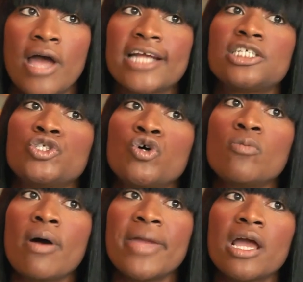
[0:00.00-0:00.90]
actually 2
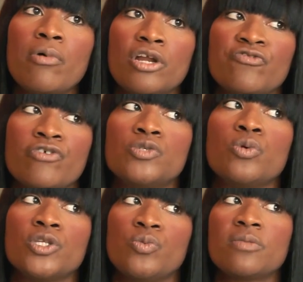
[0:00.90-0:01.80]
of my makeup artist friends
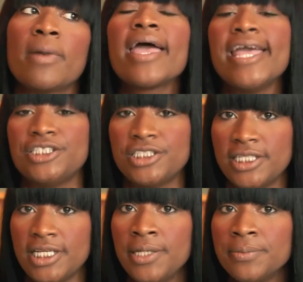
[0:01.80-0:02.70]
was with my
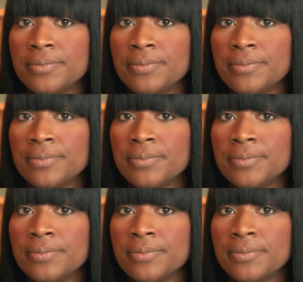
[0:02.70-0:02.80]
agency